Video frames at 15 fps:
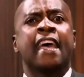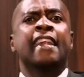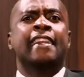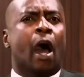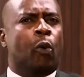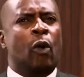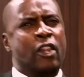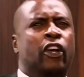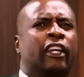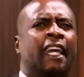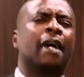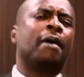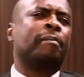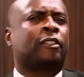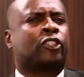Now when you
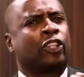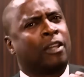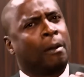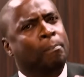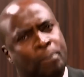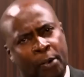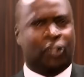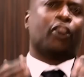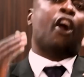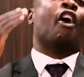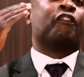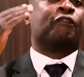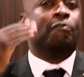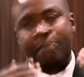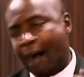come to the book
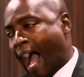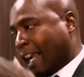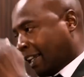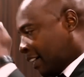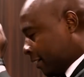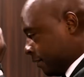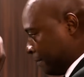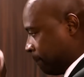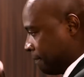of Mark,